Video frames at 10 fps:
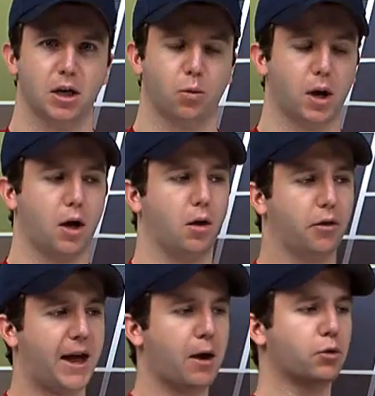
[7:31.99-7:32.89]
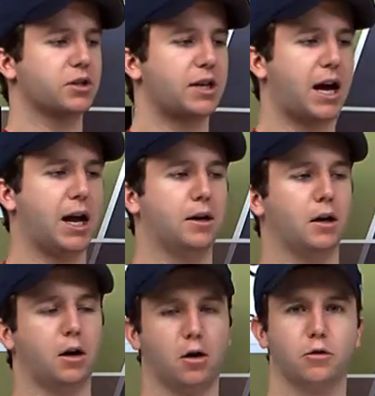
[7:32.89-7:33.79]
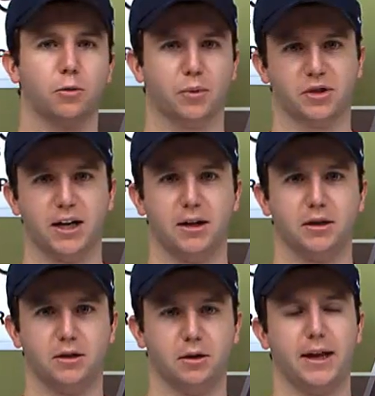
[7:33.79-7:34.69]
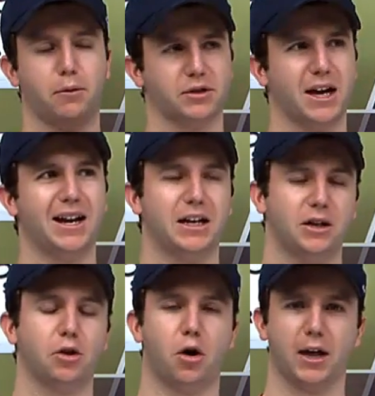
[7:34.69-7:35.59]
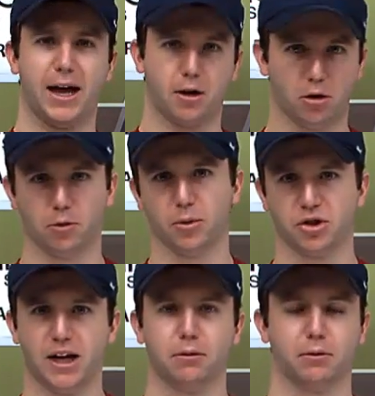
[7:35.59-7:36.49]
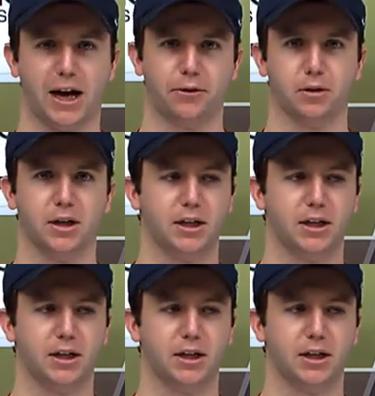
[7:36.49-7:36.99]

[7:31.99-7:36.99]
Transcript: well, that was not 100%, that was not a Nadal at 100% rather.